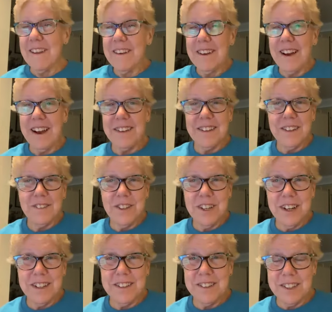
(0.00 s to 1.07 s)
I never
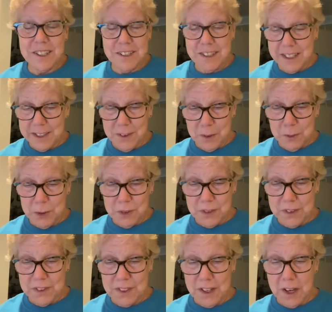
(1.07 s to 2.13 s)
got into
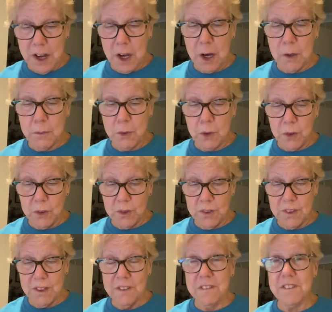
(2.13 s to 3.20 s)
collectibles. Hummel
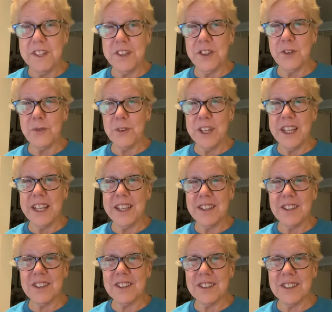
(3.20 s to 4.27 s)

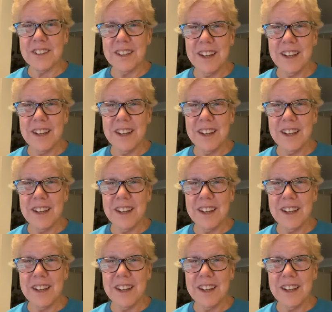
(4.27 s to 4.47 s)
figurines.